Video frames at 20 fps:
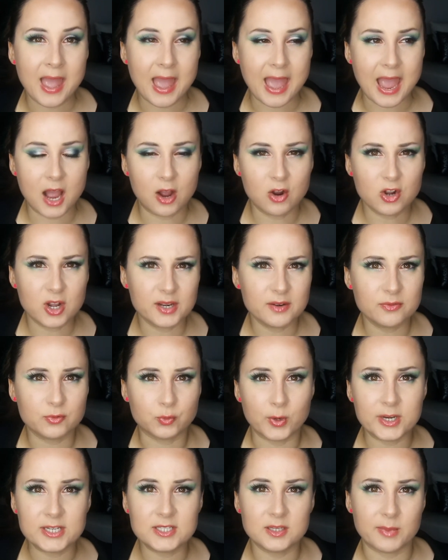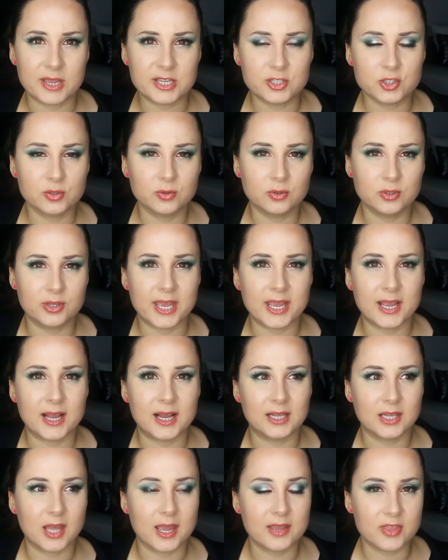how kind of three-dimensional they
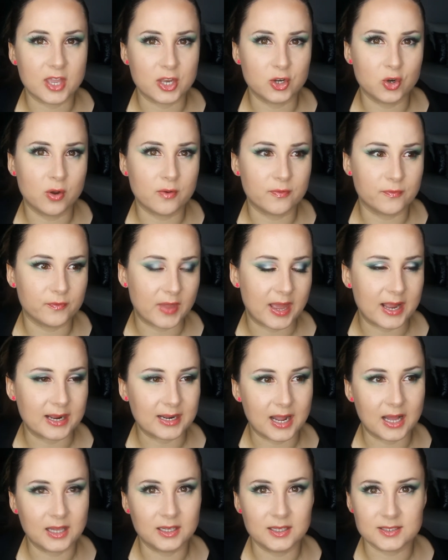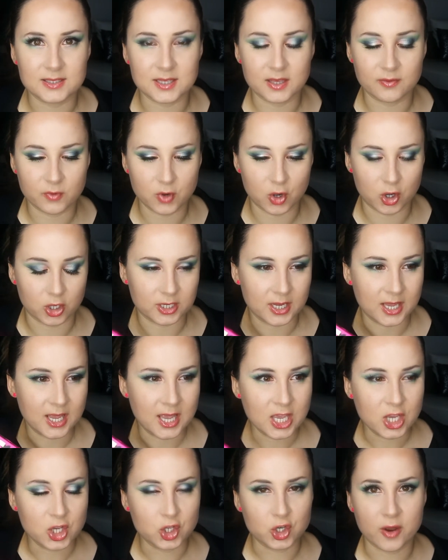are. Like, they're not flat colors, they've got,
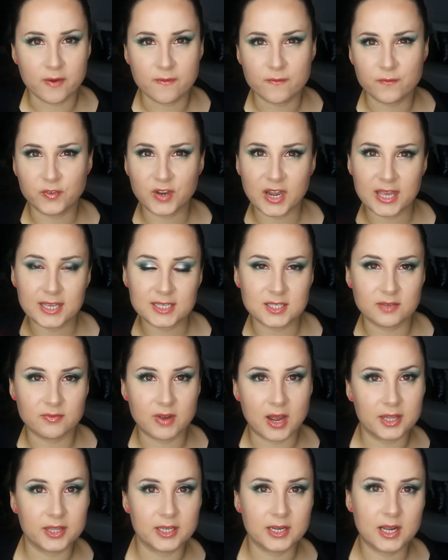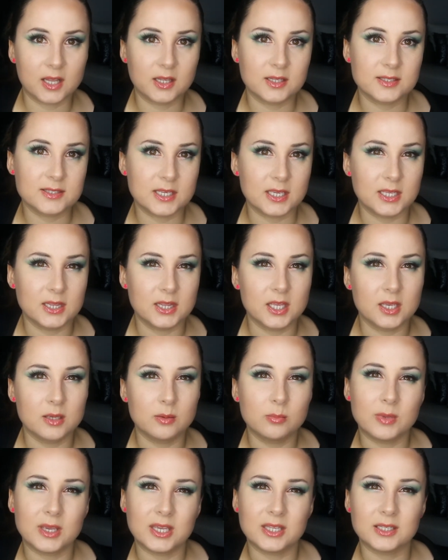you know, flecks of other colors in
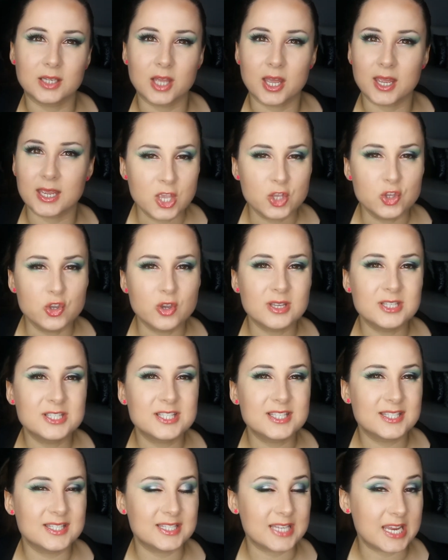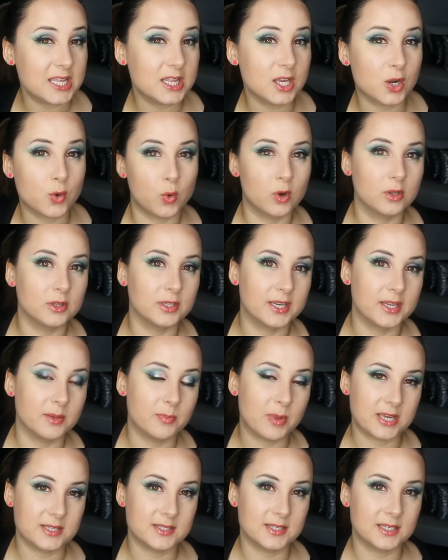them, and like you can see the quality
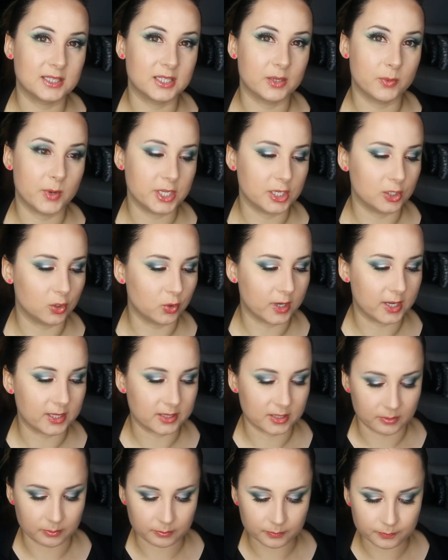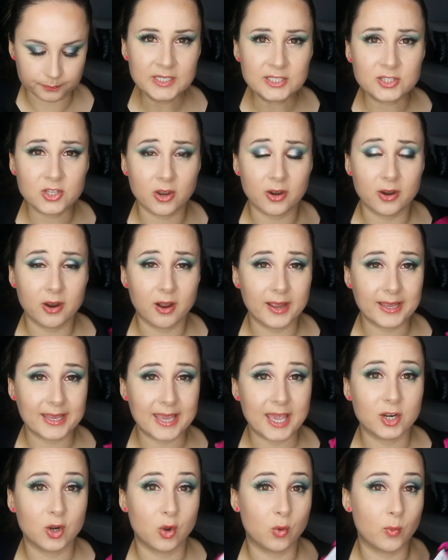basically when you look at them. So I
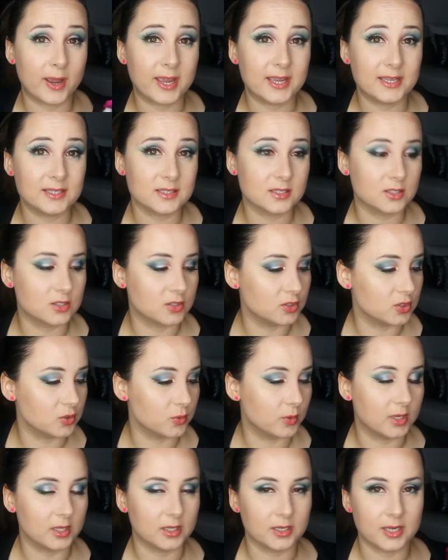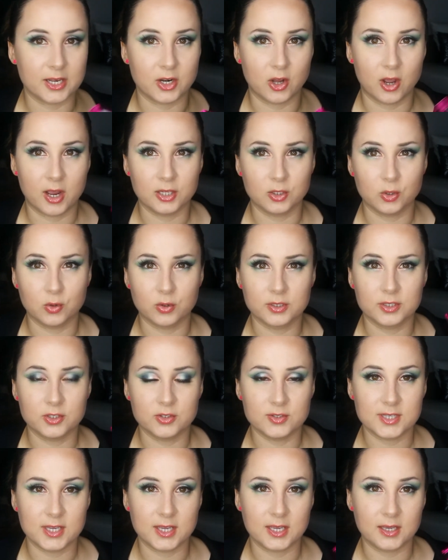cannot wait to do an eye look
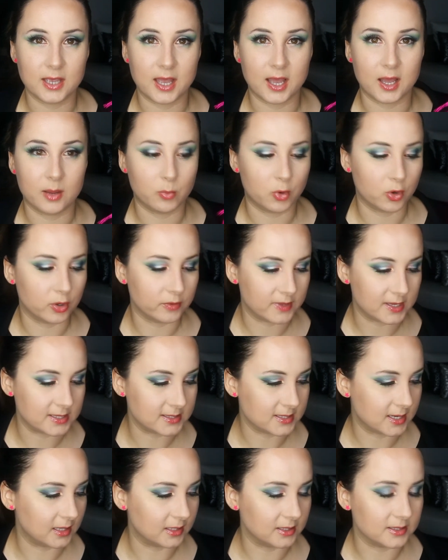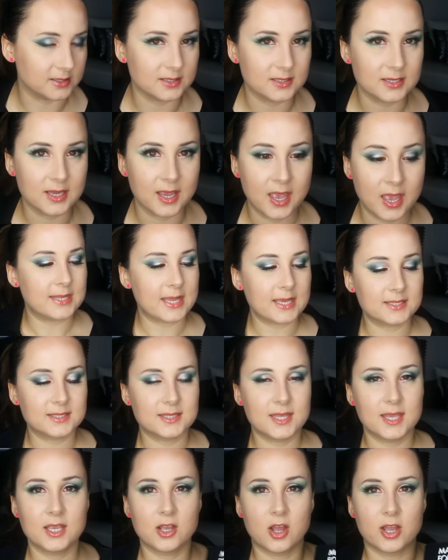using more of these colors. Next
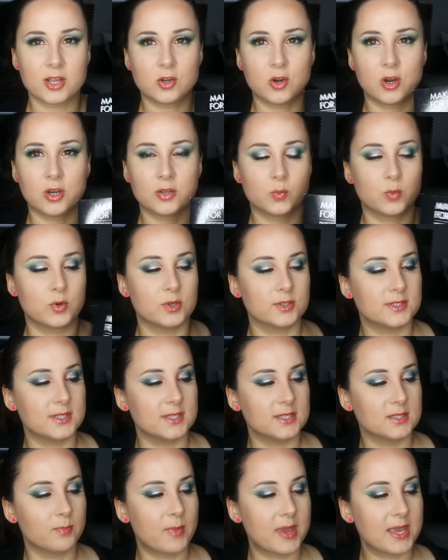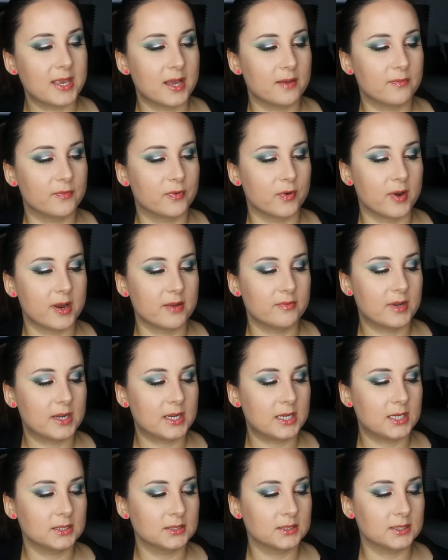thing I got was this Makeup
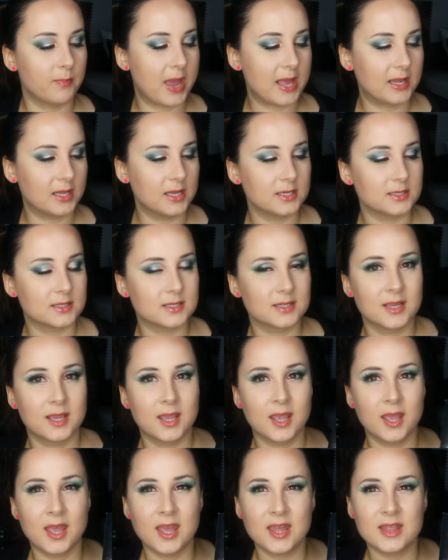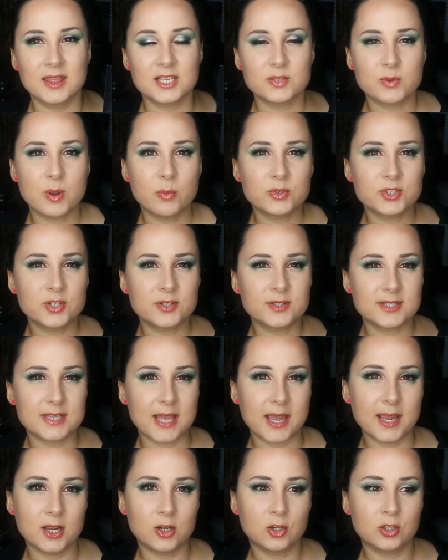Forever palette. This one was on
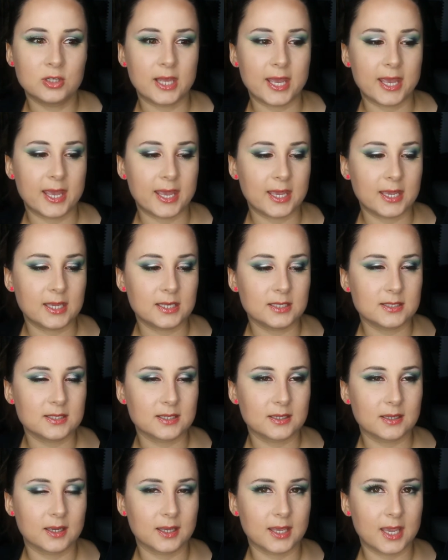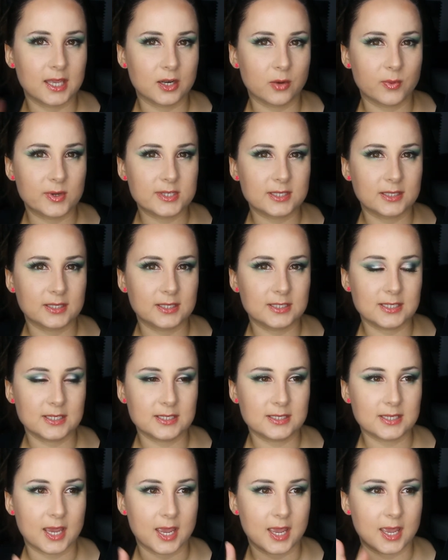sale, and again I recently
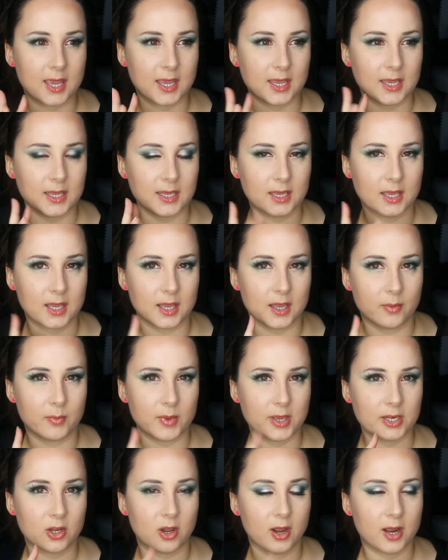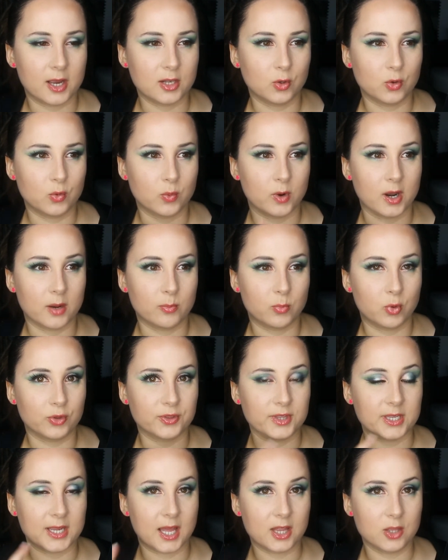did an eye look where I bought
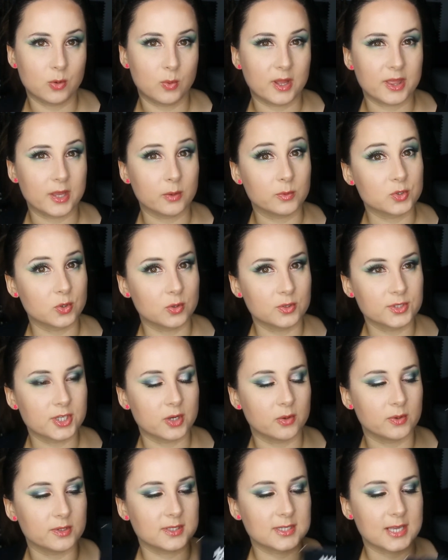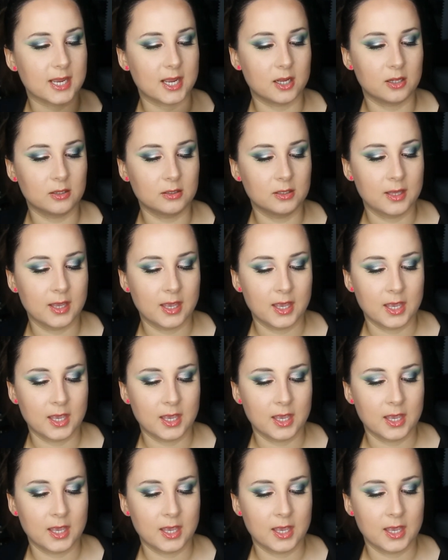the other one that was also on sale.